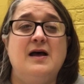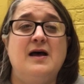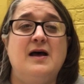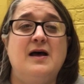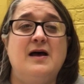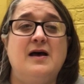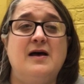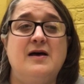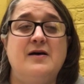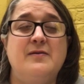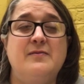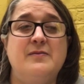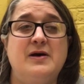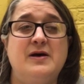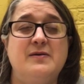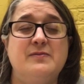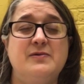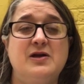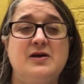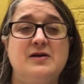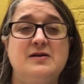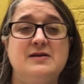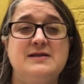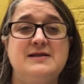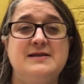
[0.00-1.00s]
I'm
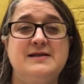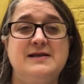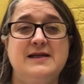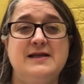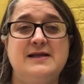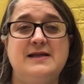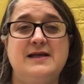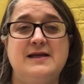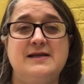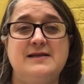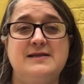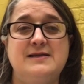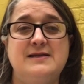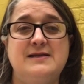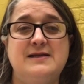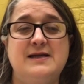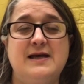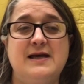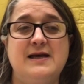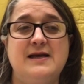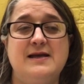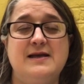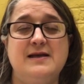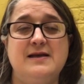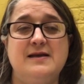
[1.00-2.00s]
going to knit that
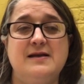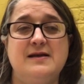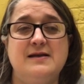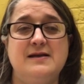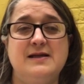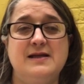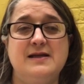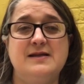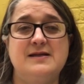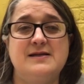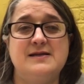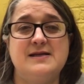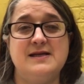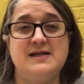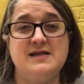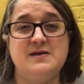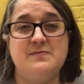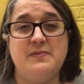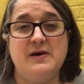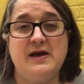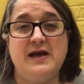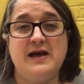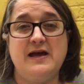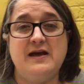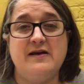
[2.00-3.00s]
today, knit the teddy
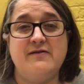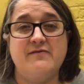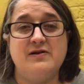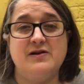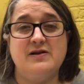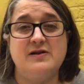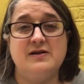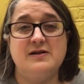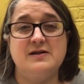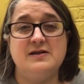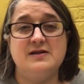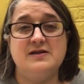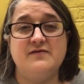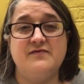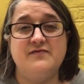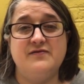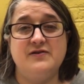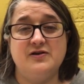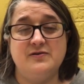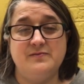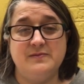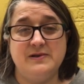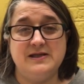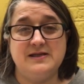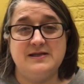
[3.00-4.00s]
bear and
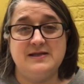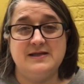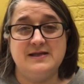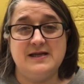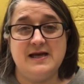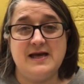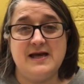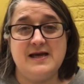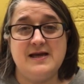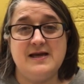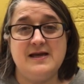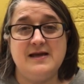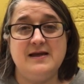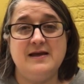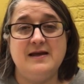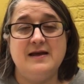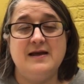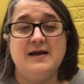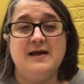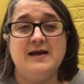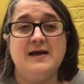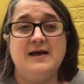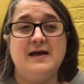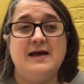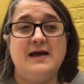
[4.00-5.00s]
film it today.
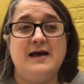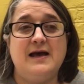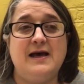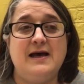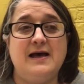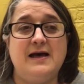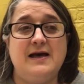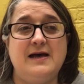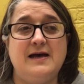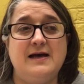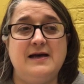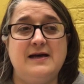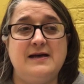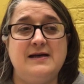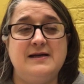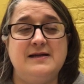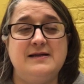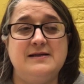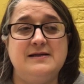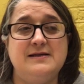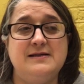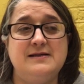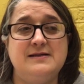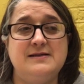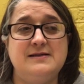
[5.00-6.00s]

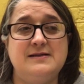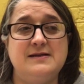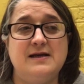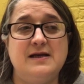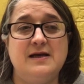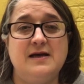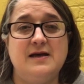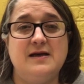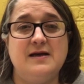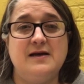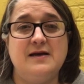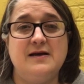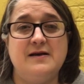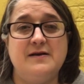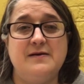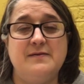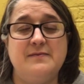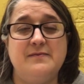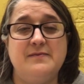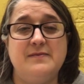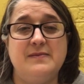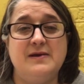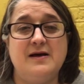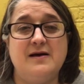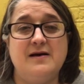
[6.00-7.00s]
And
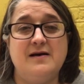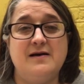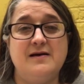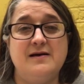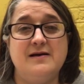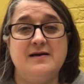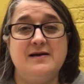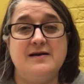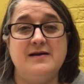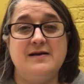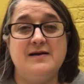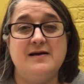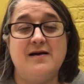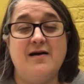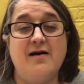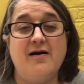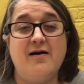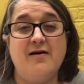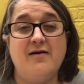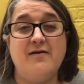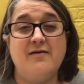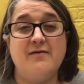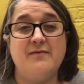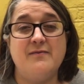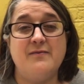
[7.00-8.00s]
I
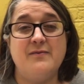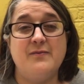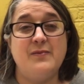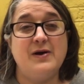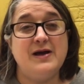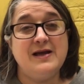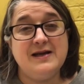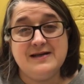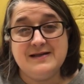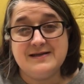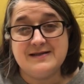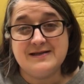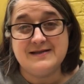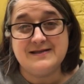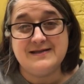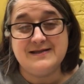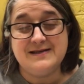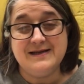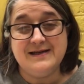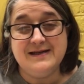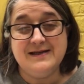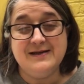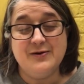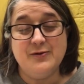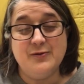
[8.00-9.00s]
can't wait to
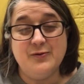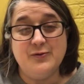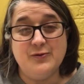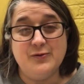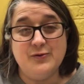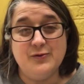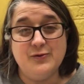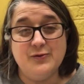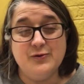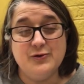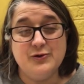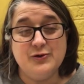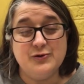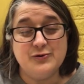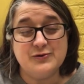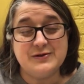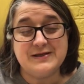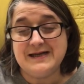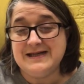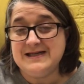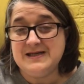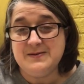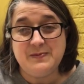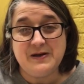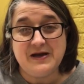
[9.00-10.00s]
see all your
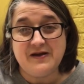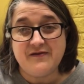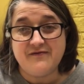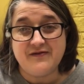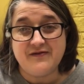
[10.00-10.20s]
teddy bear